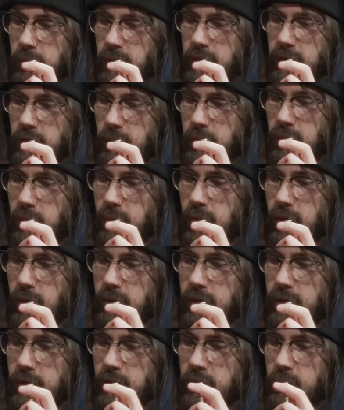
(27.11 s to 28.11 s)
plays a big
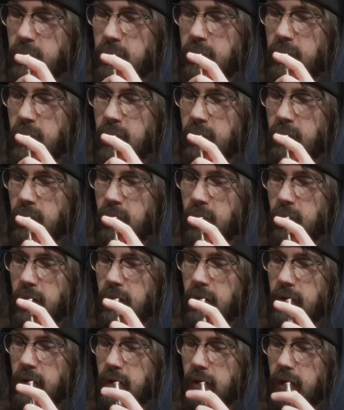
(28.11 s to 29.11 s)
part in this, but it may
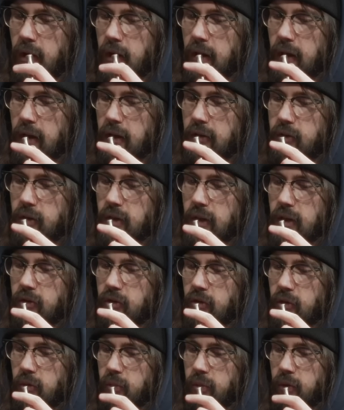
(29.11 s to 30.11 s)
require
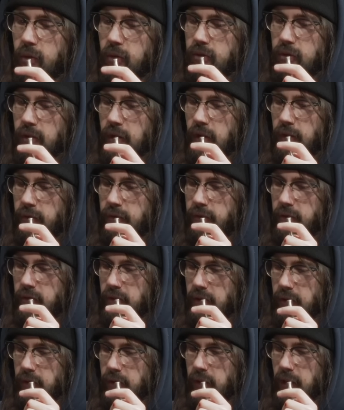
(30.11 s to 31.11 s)
educational personnel
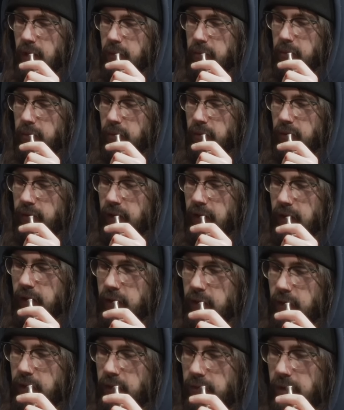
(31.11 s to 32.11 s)
physically capable of
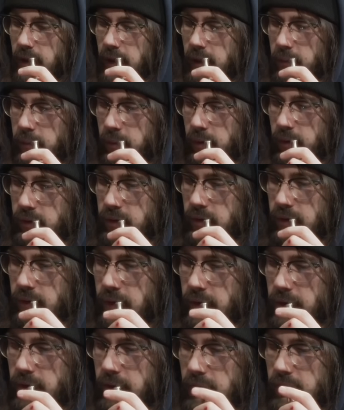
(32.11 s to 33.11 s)
handling a violent person
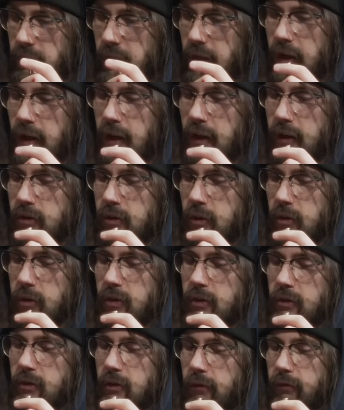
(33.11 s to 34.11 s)
like this. So
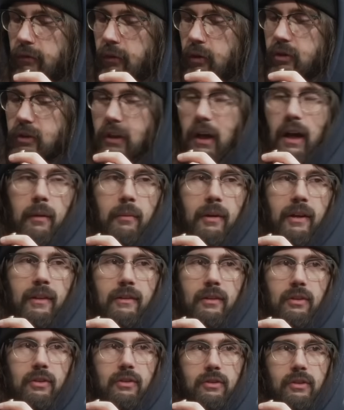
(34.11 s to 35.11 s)
this the first
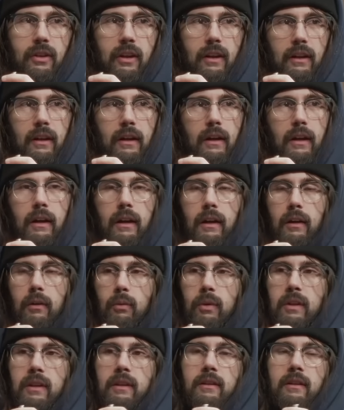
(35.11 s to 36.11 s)
comment is like
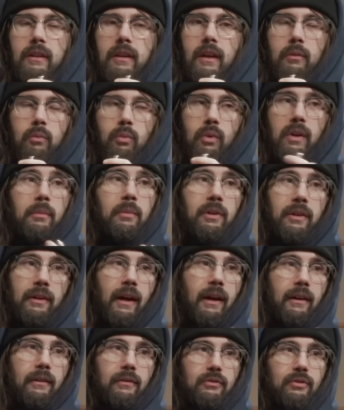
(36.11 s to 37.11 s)
we need to get women
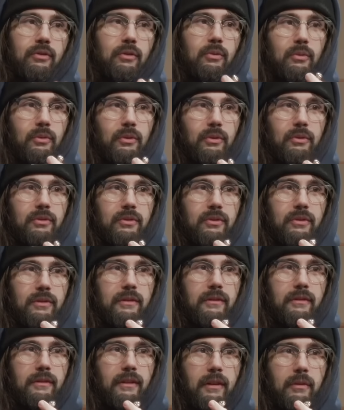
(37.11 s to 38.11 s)
out of schools.
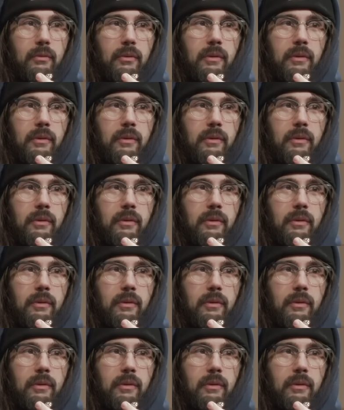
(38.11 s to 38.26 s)
Yes. Like